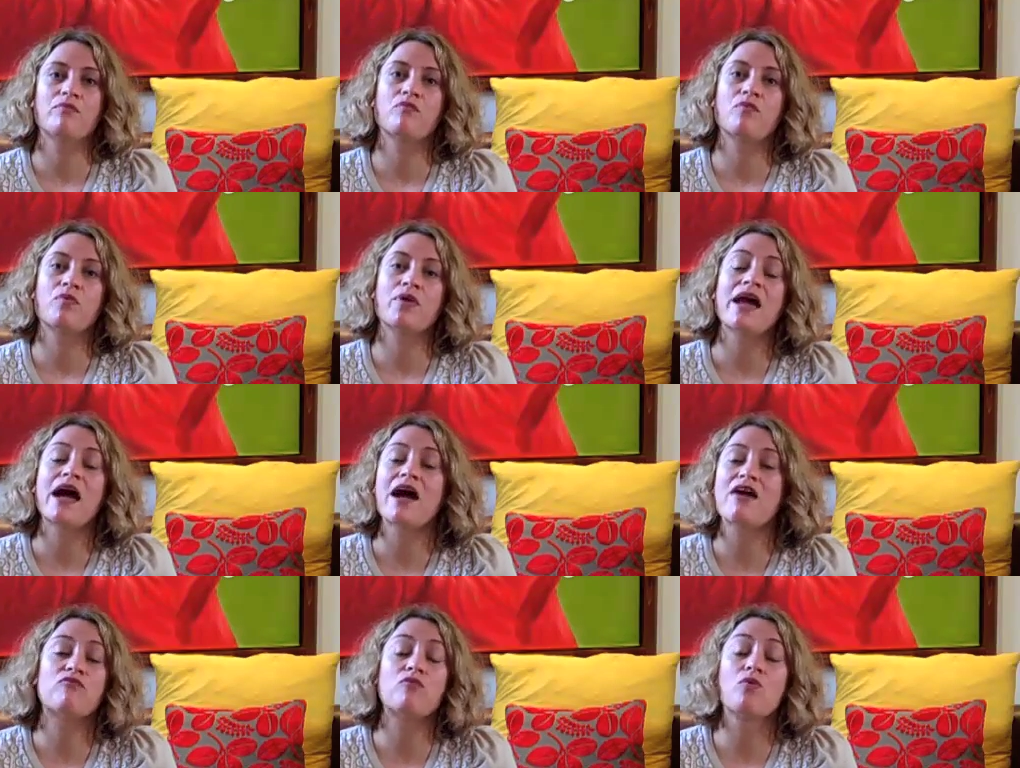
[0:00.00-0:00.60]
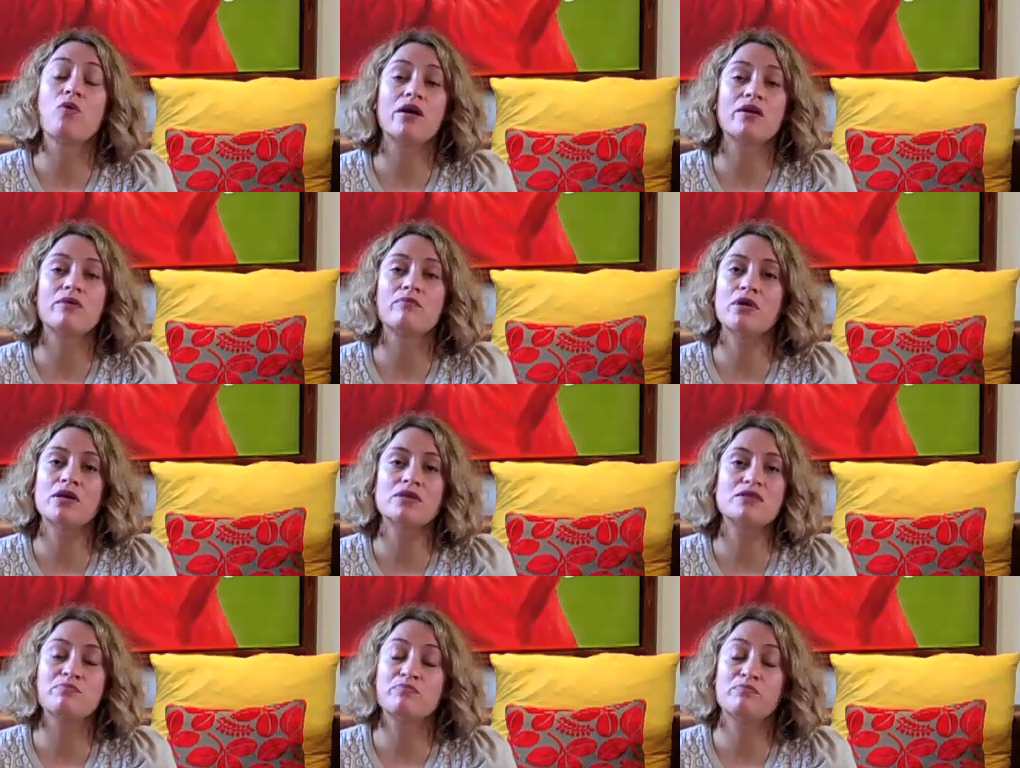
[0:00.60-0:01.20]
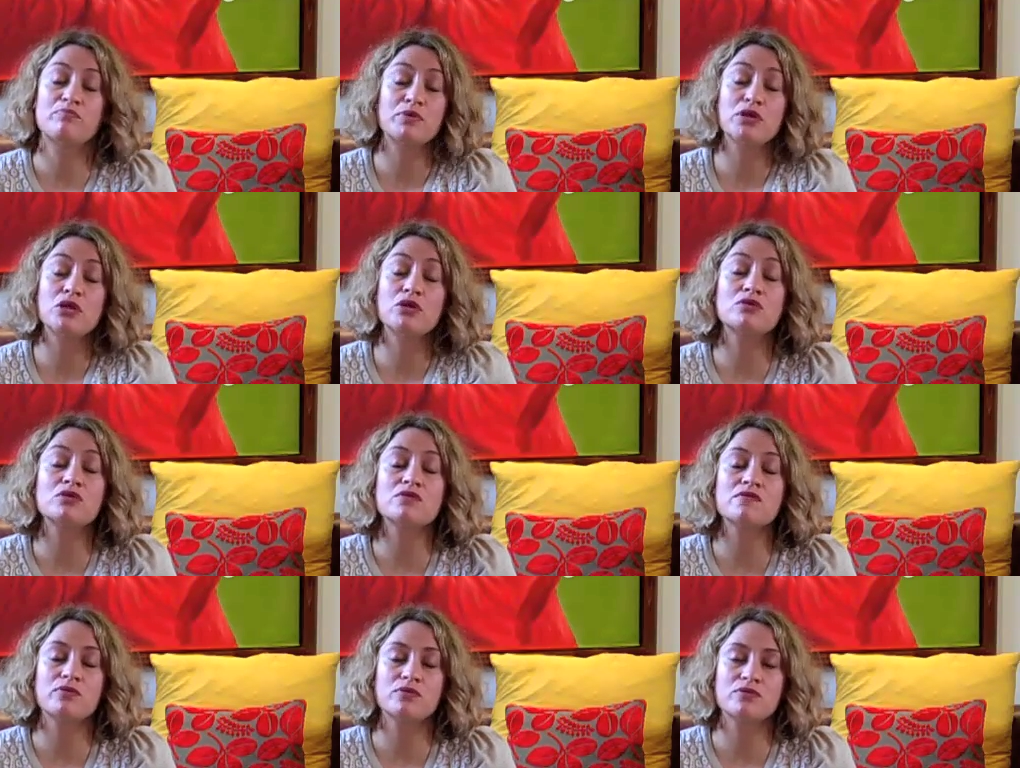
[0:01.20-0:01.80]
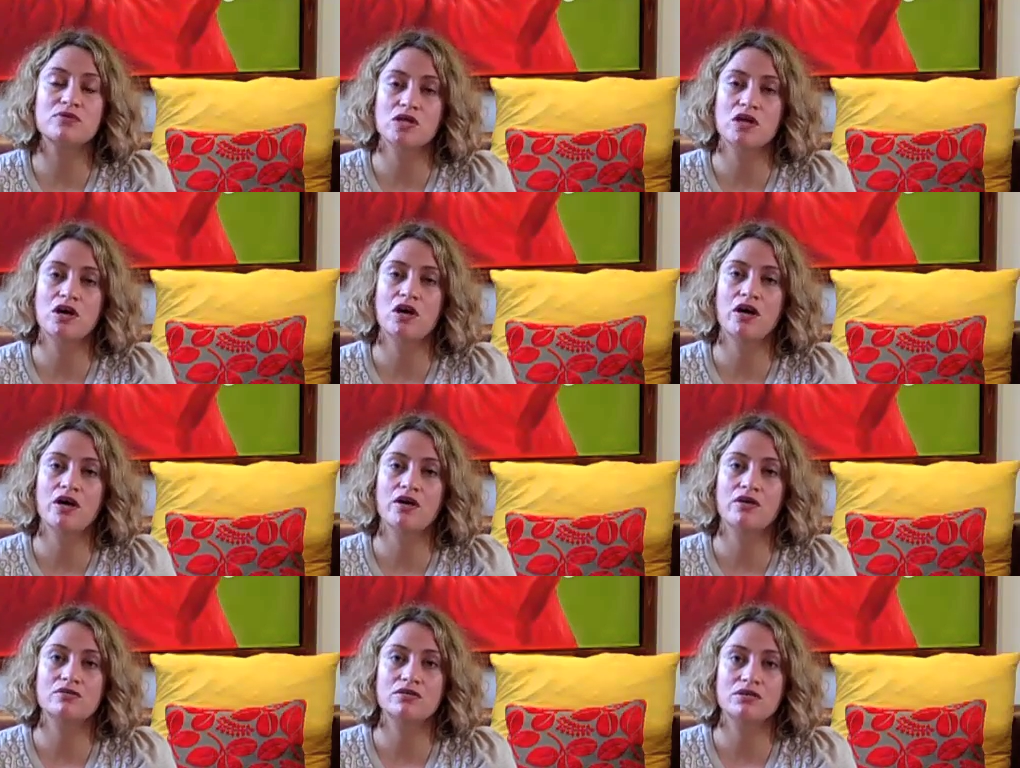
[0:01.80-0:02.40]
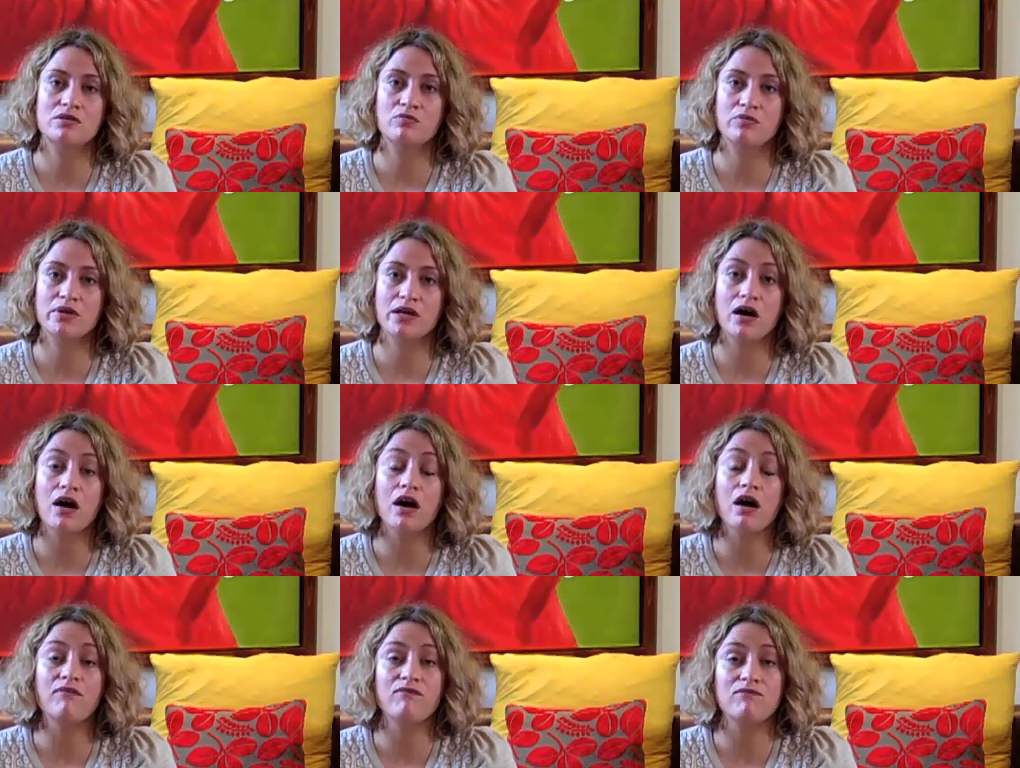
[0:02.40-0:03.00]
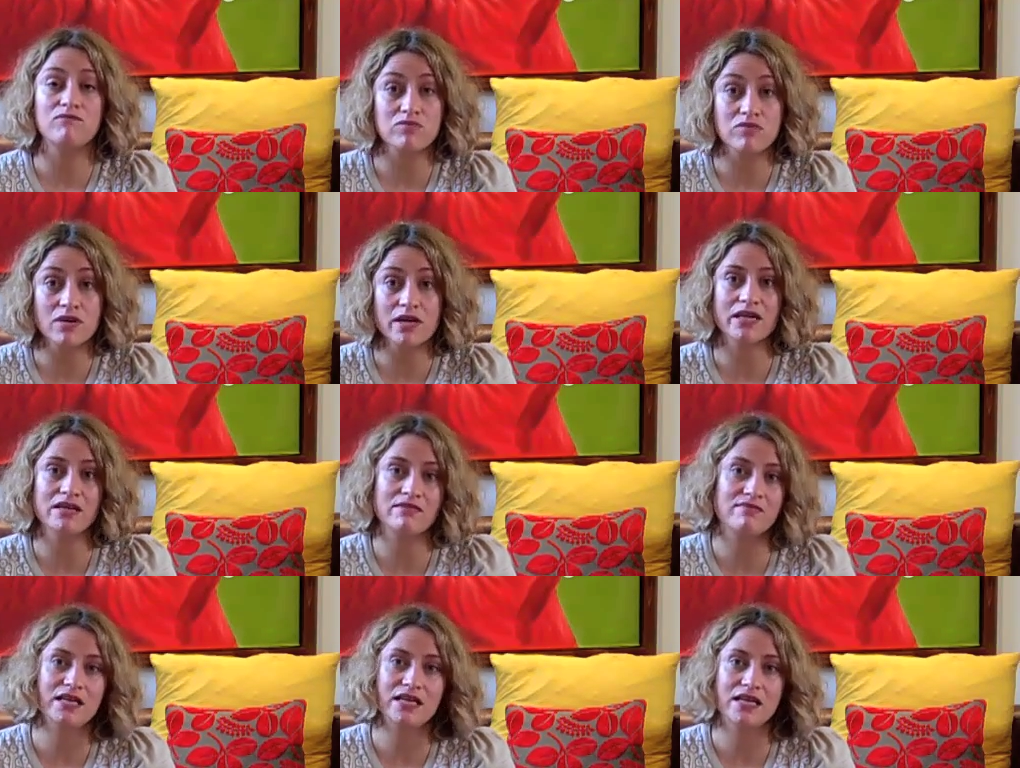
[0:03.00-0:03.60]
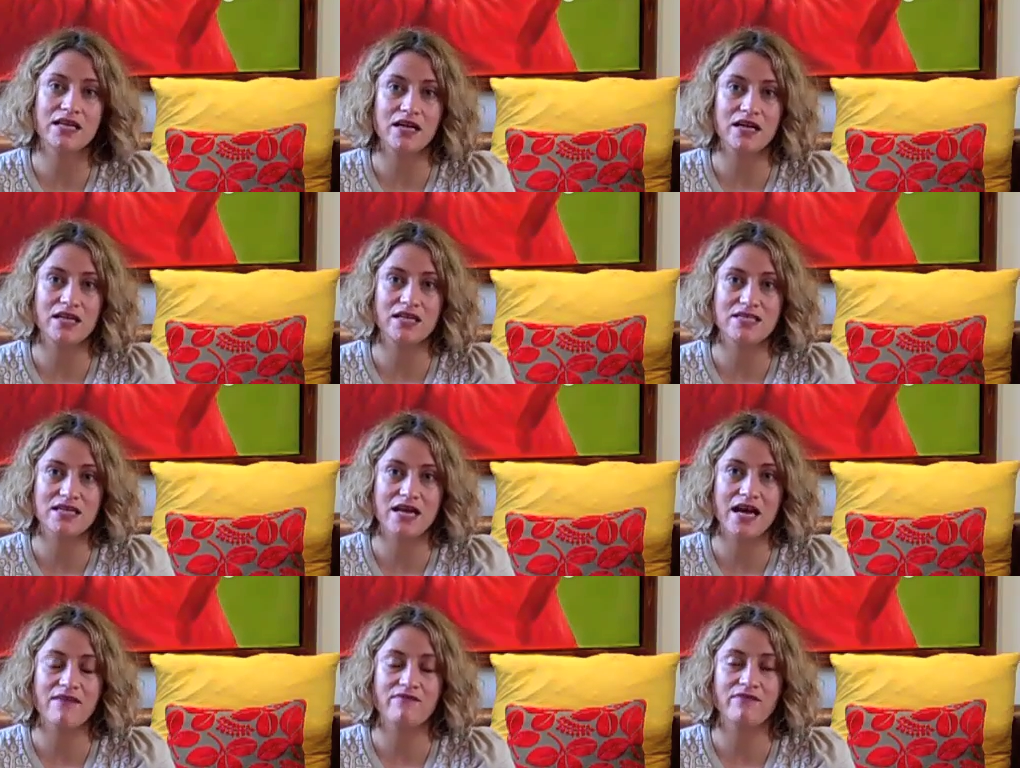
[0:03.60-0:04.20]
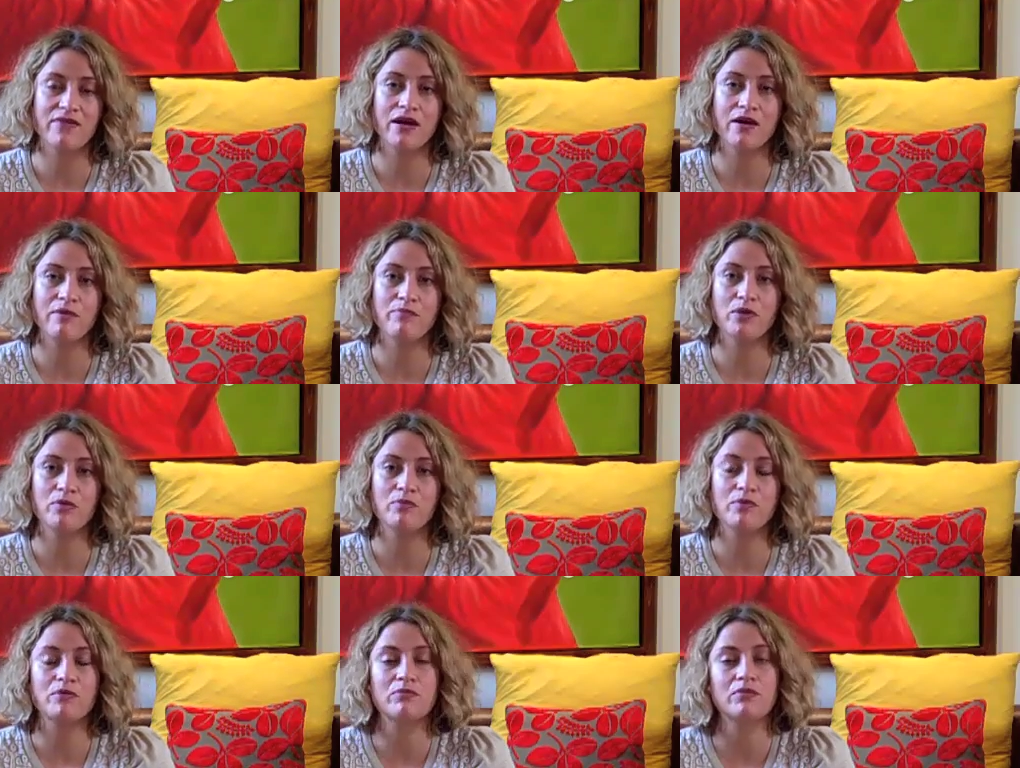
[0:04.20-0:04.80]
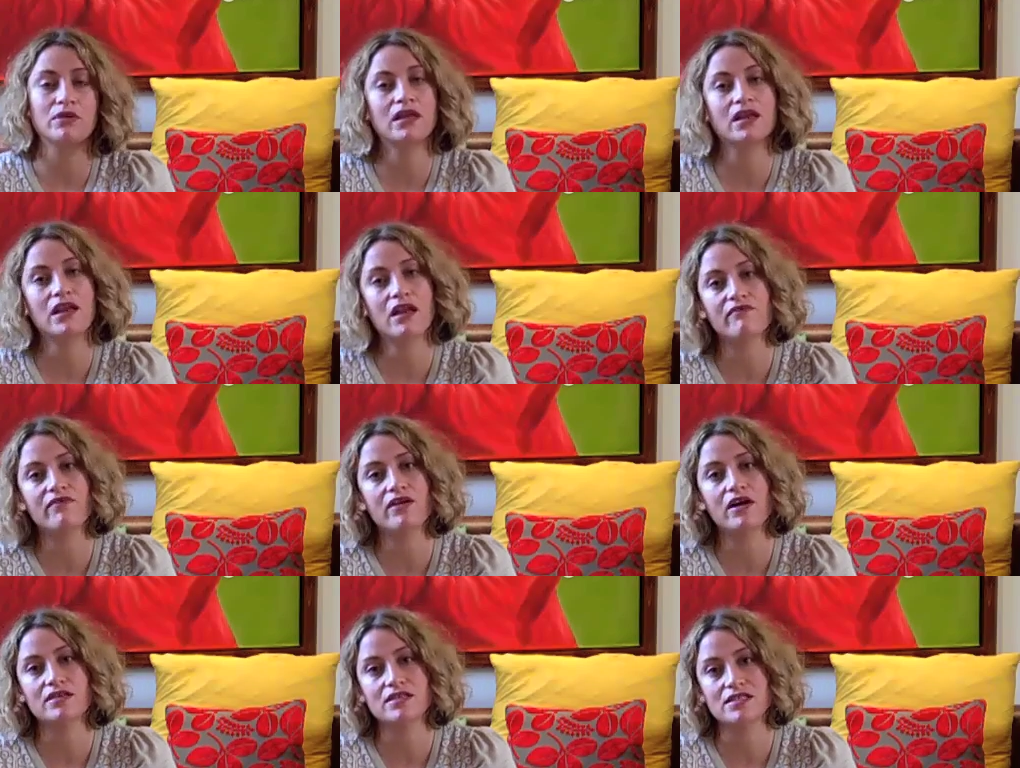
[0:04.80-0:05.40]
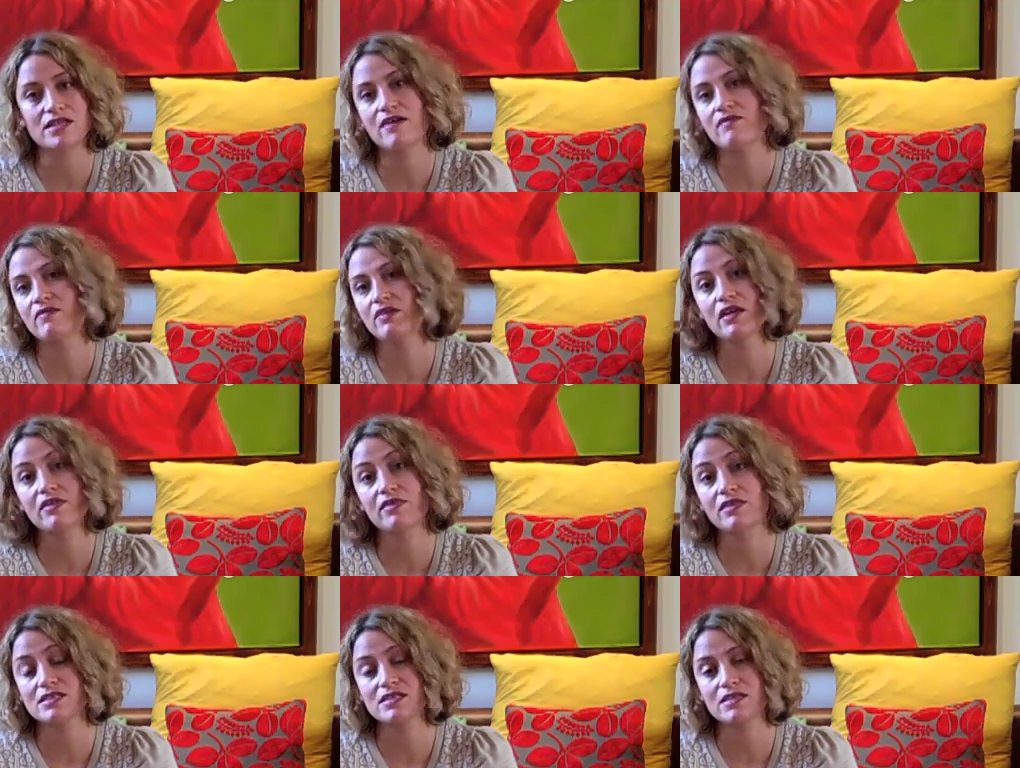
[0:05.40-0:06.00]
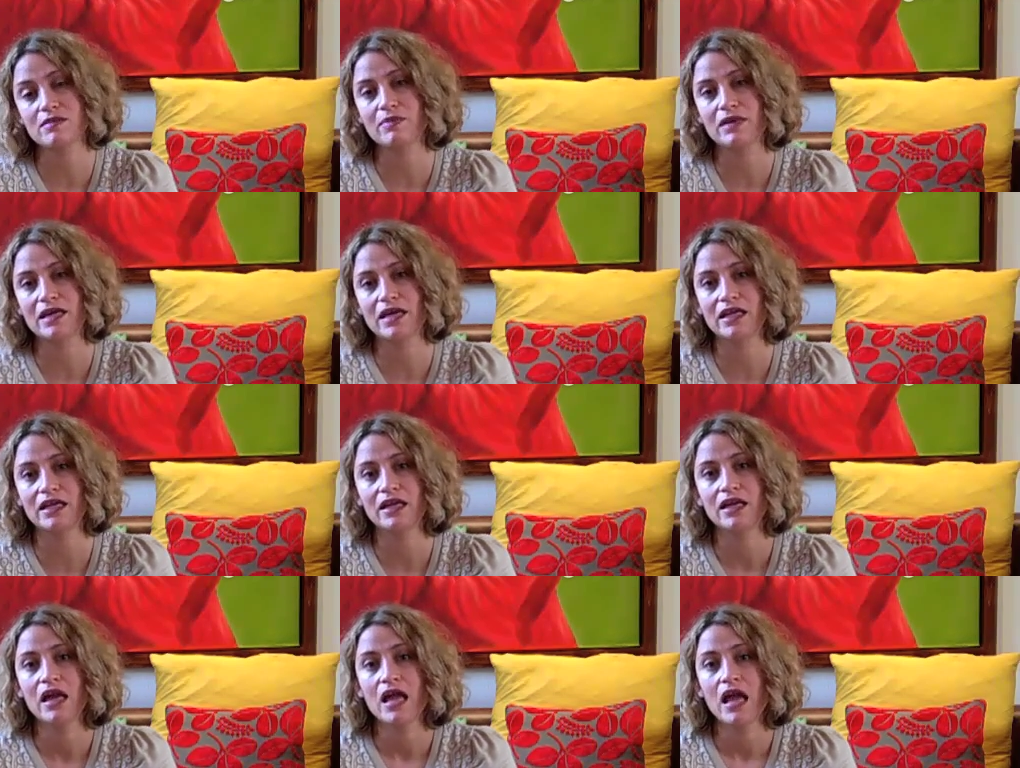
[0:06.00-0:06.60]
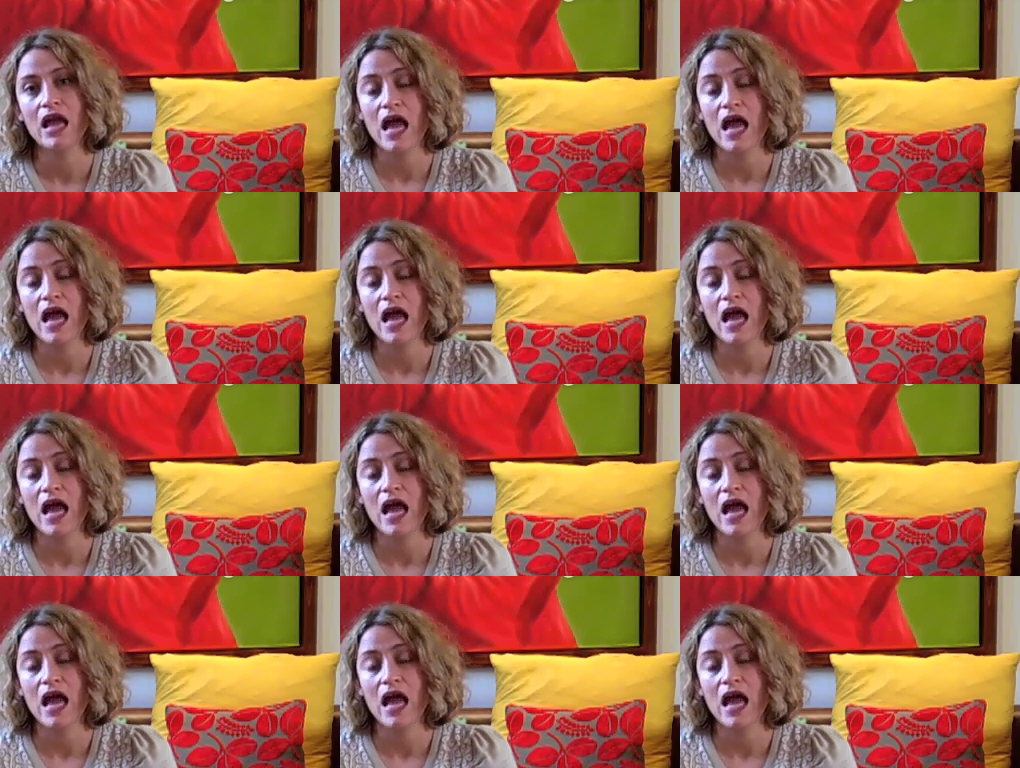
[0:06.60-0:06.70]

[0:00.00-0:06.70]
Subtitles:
We have one most beautiful child, and we are really, really lucky to have her, but we would love her to have another sibling